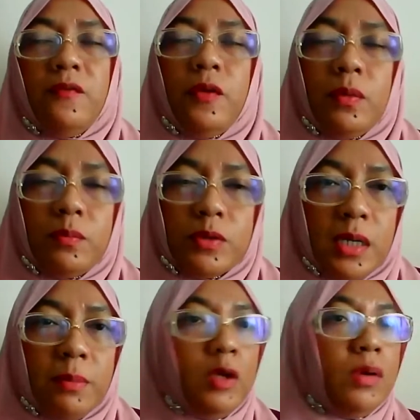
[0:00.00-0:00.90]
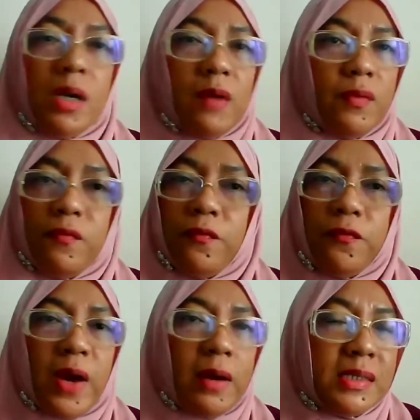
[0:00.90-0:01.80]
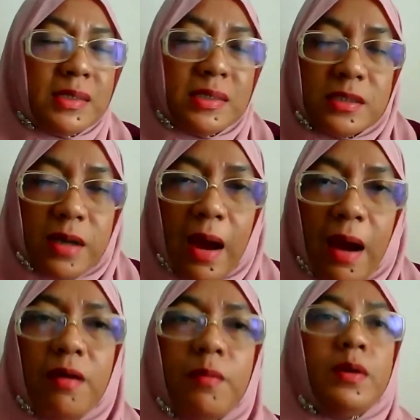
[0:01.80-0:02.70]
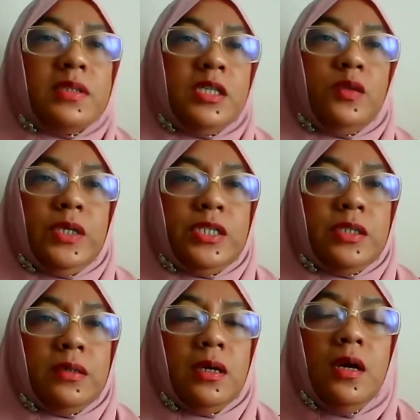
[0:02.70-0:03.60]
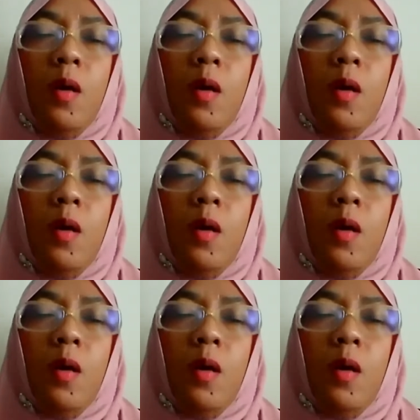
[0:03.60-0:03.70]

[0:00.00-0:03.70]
if you're Muslim, you're going to have a very terrible situation.